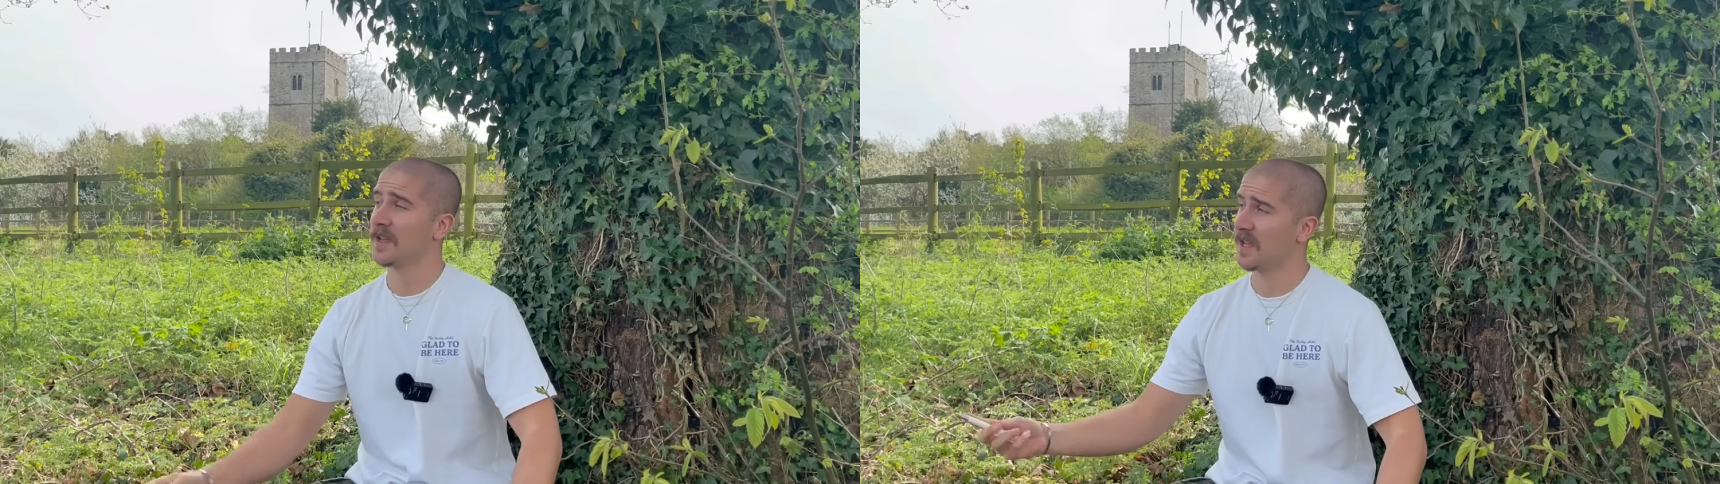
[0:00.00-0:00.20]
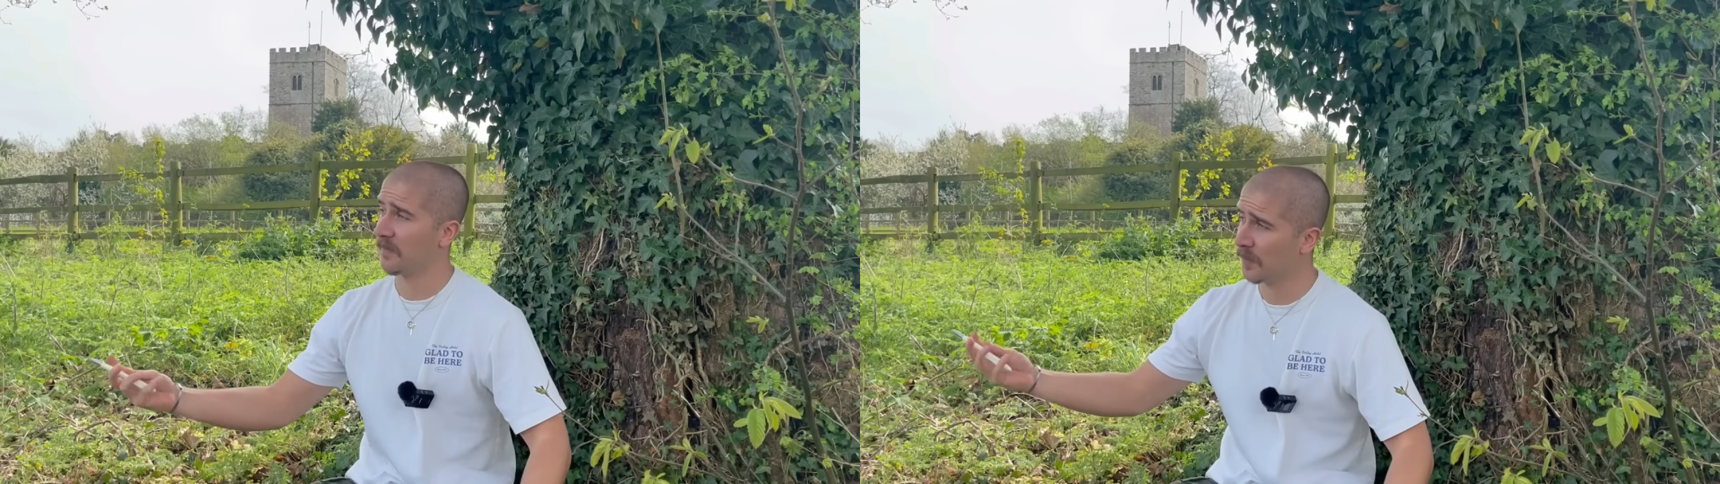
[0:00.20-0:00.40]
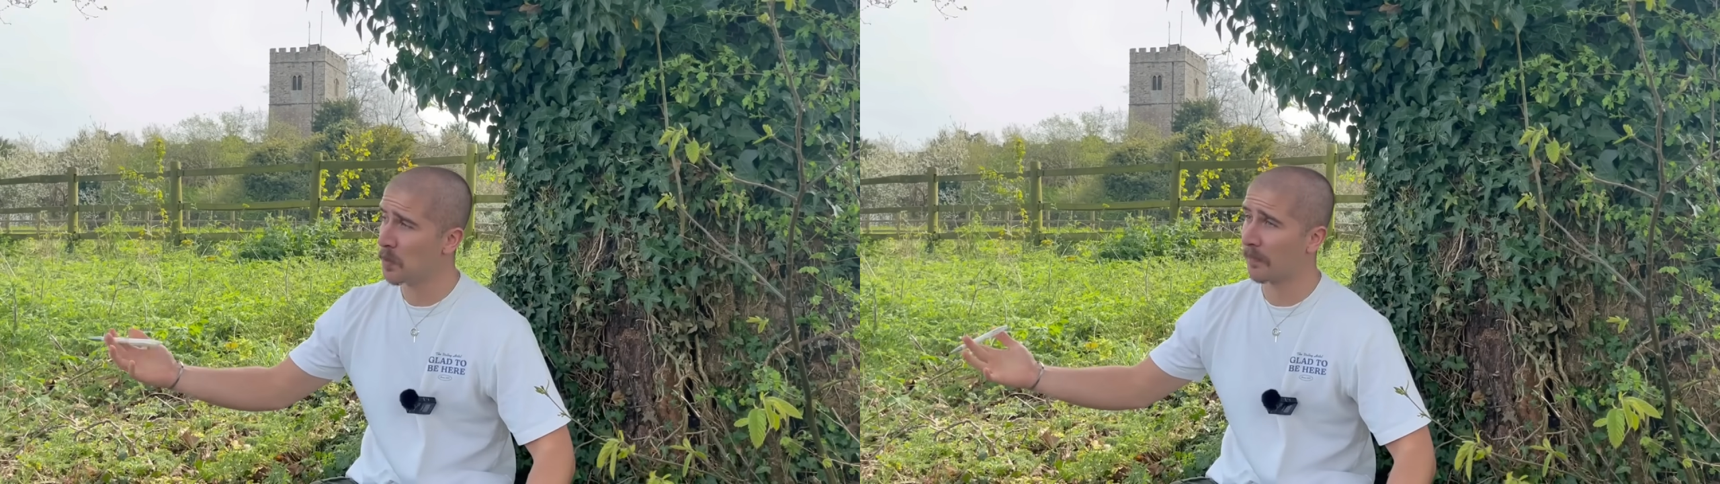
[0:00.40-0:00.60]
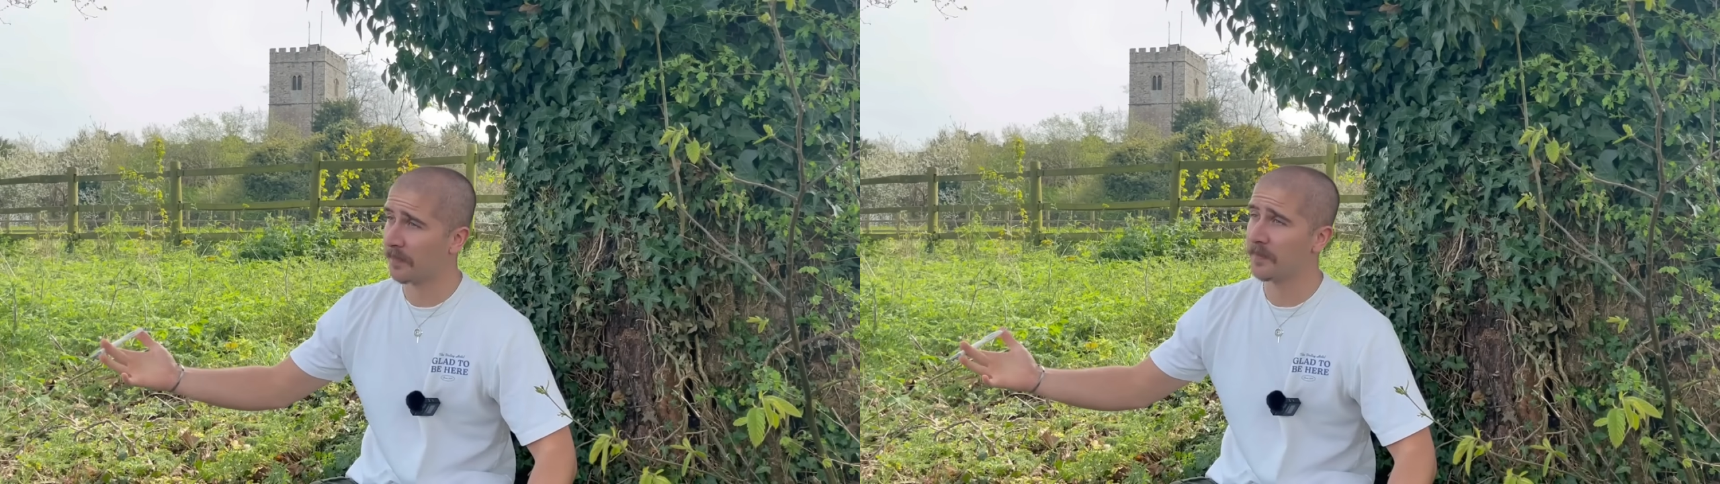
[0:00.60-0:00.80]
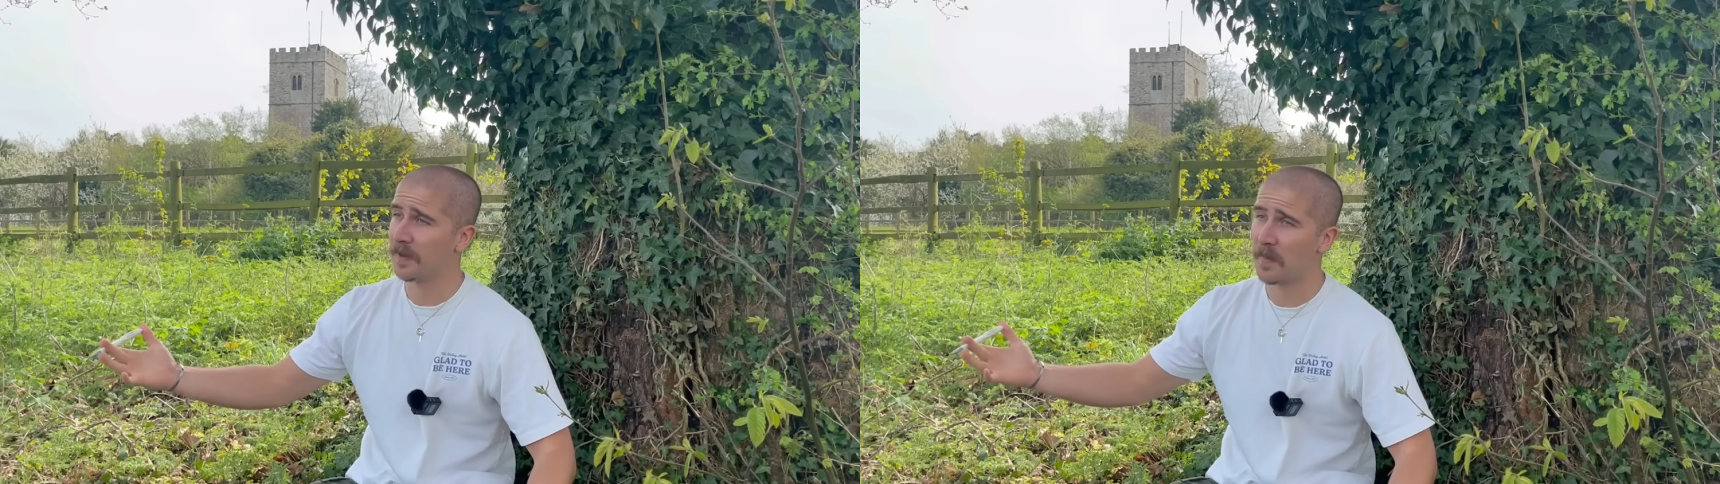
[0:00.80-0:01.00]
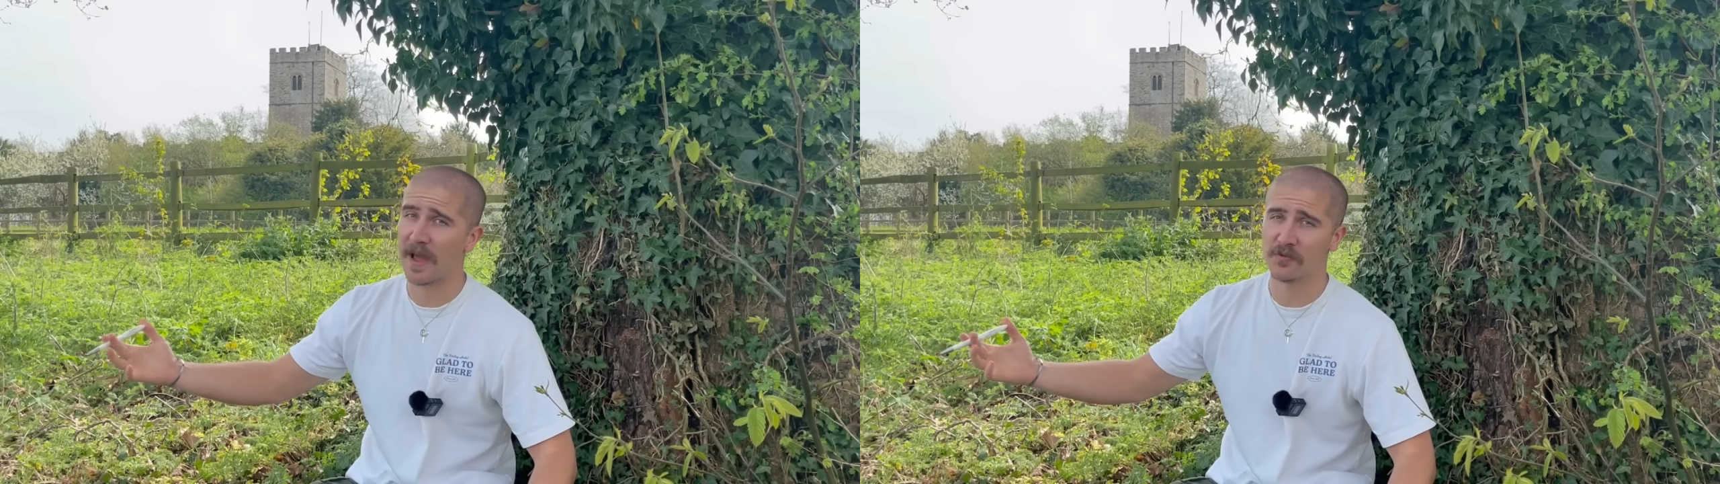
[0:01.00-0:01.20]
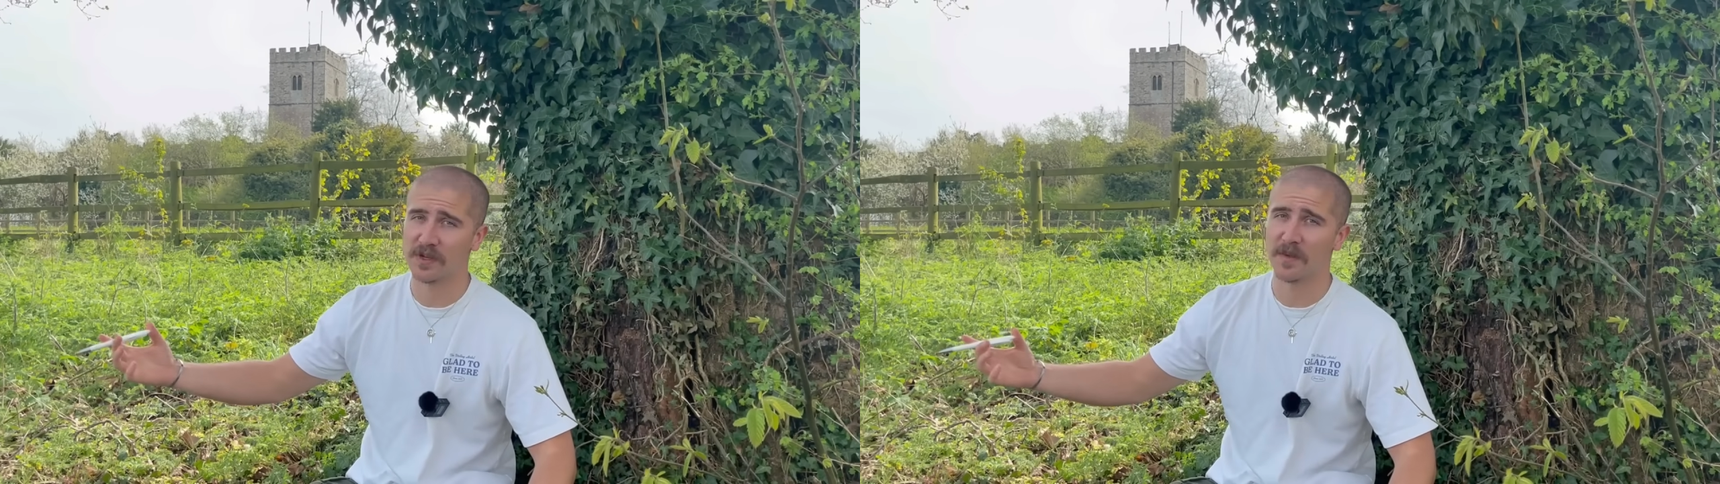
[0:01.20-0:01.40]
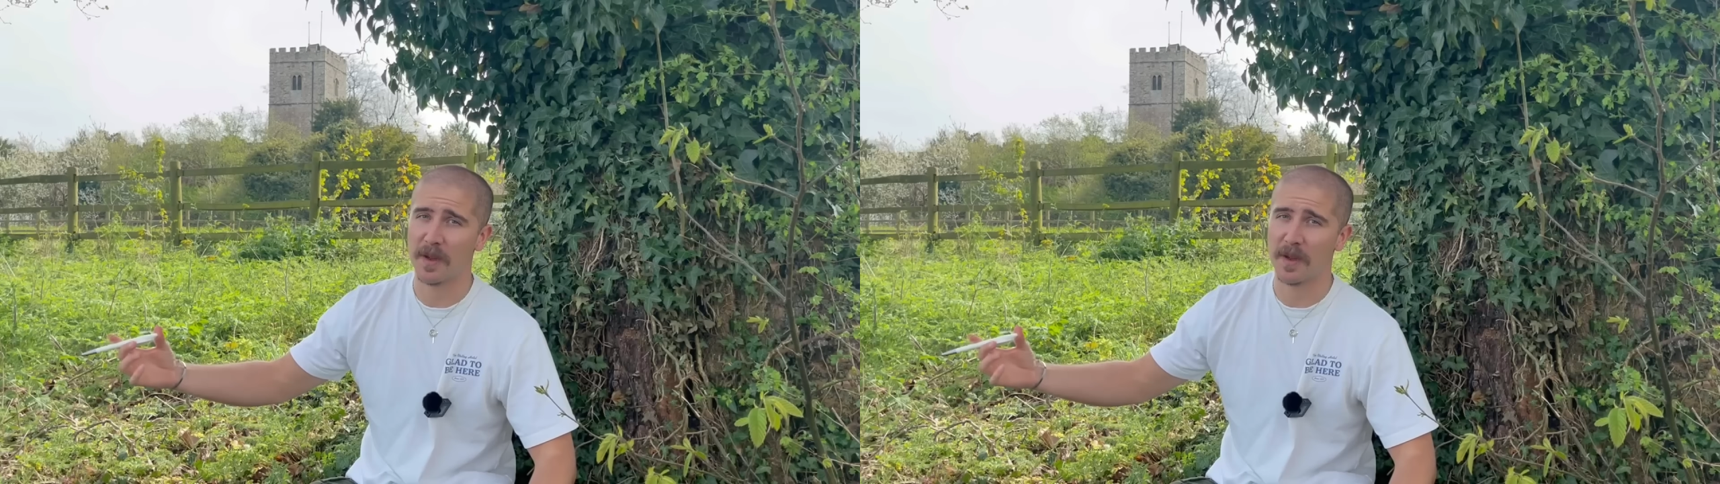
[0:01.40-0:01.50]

If you have £50